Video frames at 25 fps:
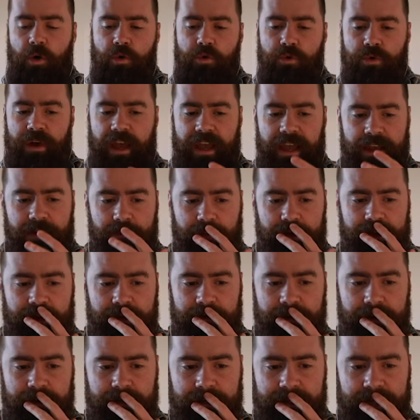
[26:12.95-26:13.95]
okay, we
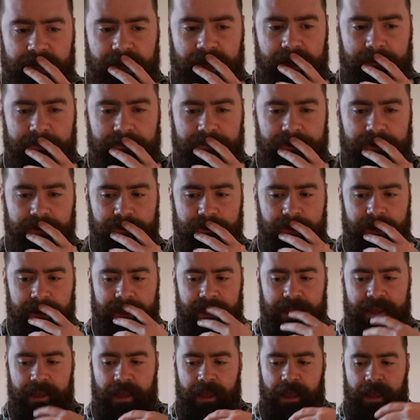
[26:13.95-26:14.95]
could do
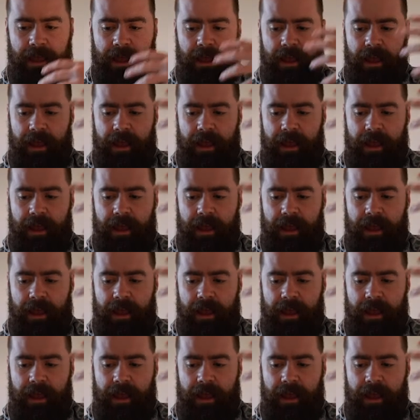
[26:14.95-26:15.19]
a